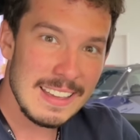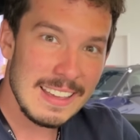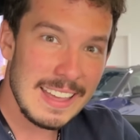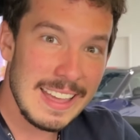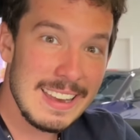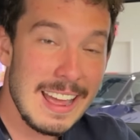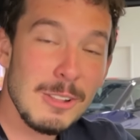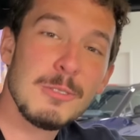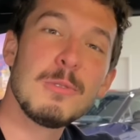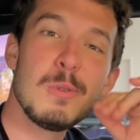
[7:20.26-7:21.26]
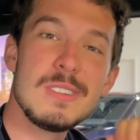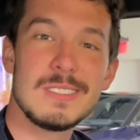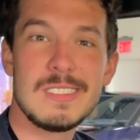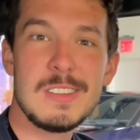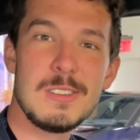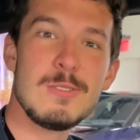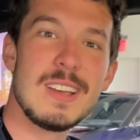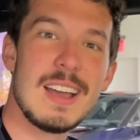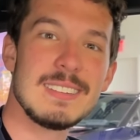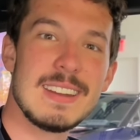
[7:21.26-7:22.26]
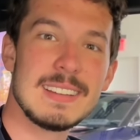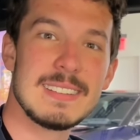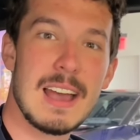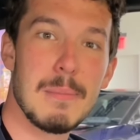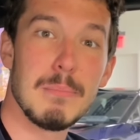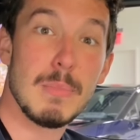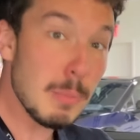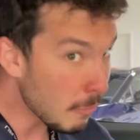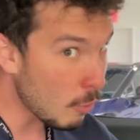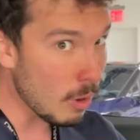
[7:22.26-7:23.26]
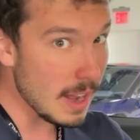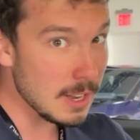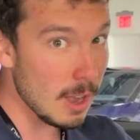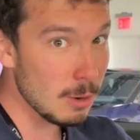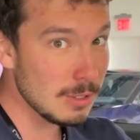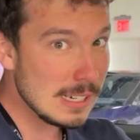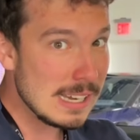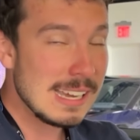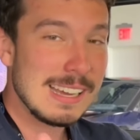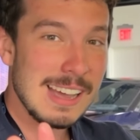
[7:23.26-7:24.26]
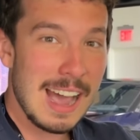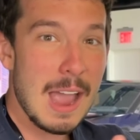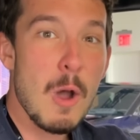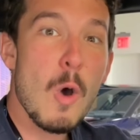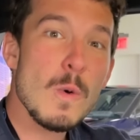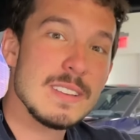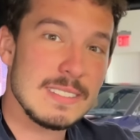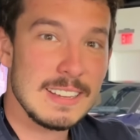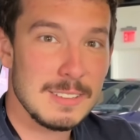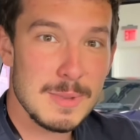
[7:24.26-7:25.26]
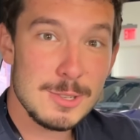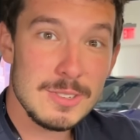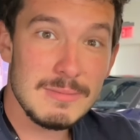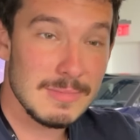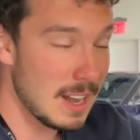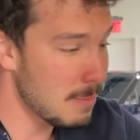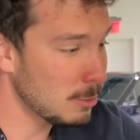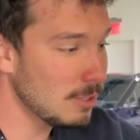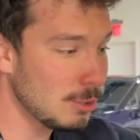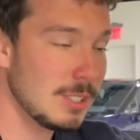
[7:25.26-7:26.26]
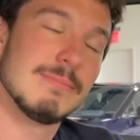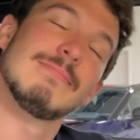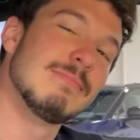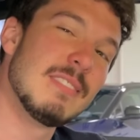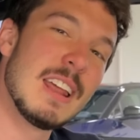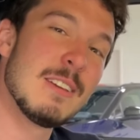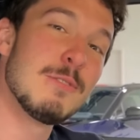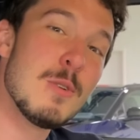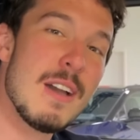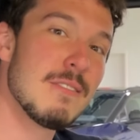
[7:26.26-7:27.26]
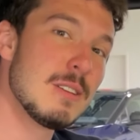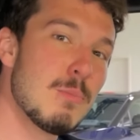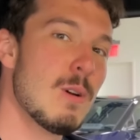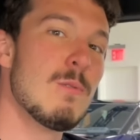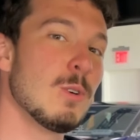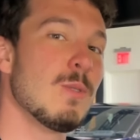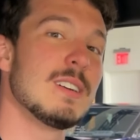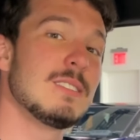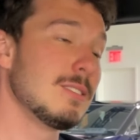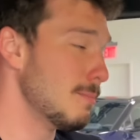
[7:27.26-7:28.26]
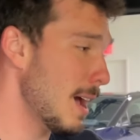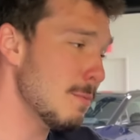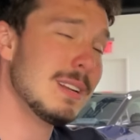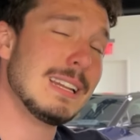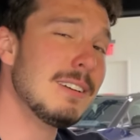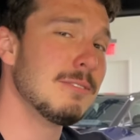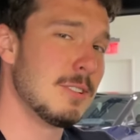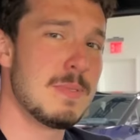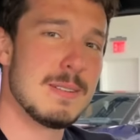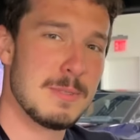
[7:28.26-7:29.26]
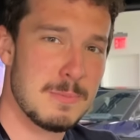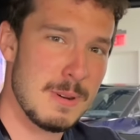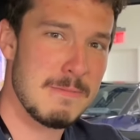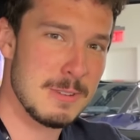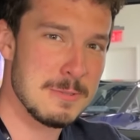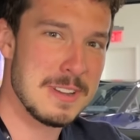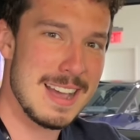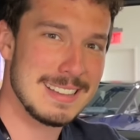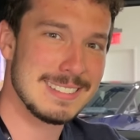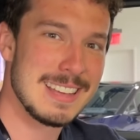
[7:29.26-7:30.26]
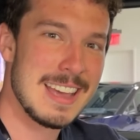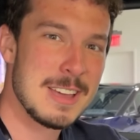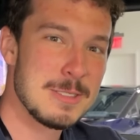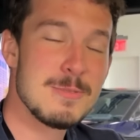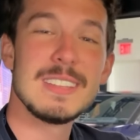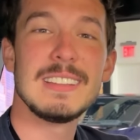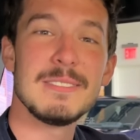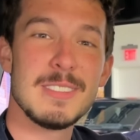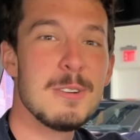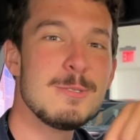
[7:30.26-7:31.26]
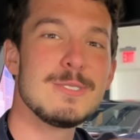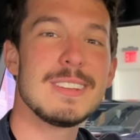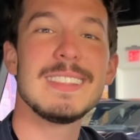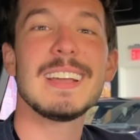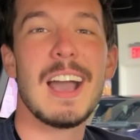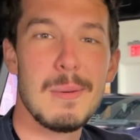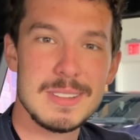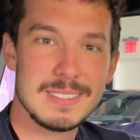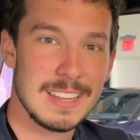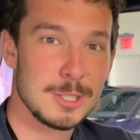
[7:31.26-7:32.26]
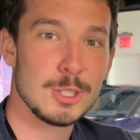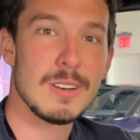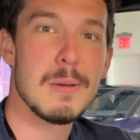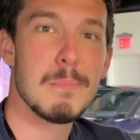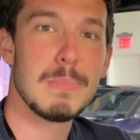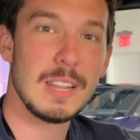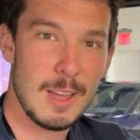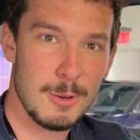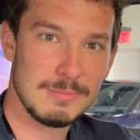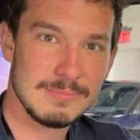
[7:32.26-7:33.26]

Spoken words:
And I look forward to seeing you guys next time. But before I go, I always like to mention that I'm a Christian. And if you have any prayer requests, I would love to be able to pray for you guys. You can leave those in the comments section below.